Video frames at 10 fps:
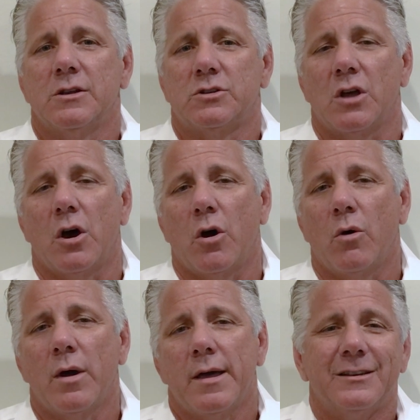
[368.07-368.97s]

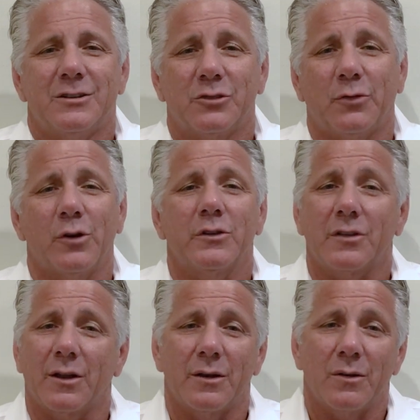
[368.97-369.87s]
So just focus
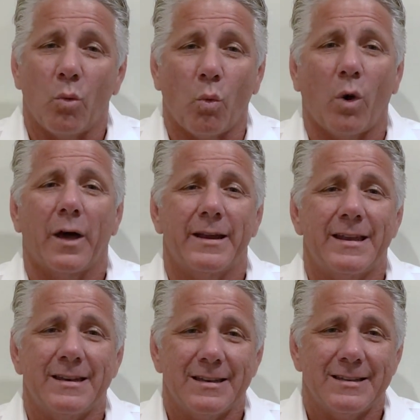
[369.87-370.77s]
on
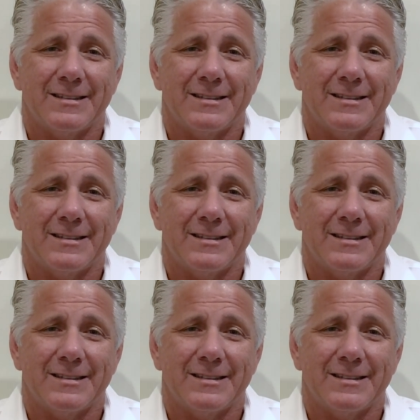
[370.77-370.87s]
wanting